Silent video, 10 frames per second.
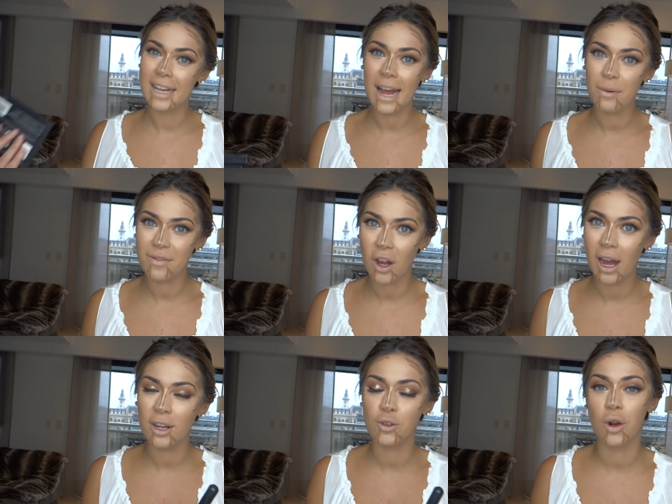Now we've got
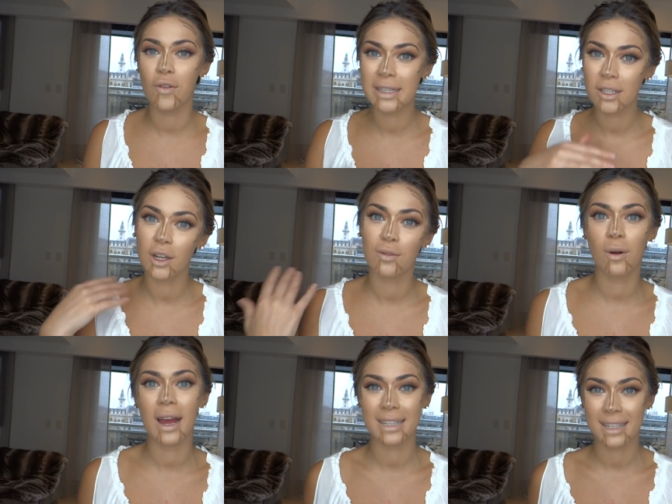our drawings on of
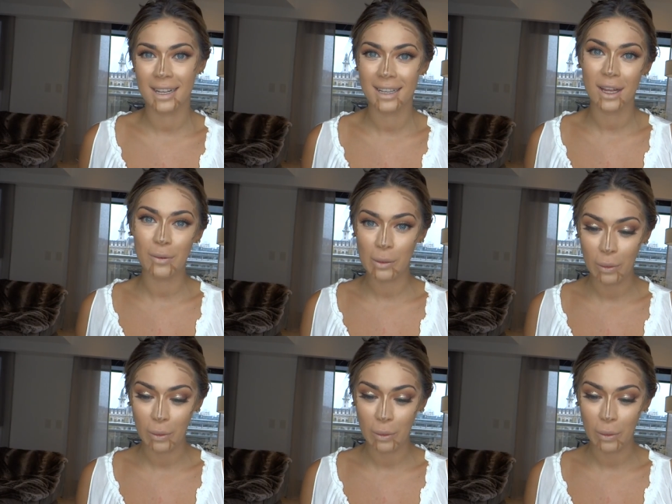what exactly that we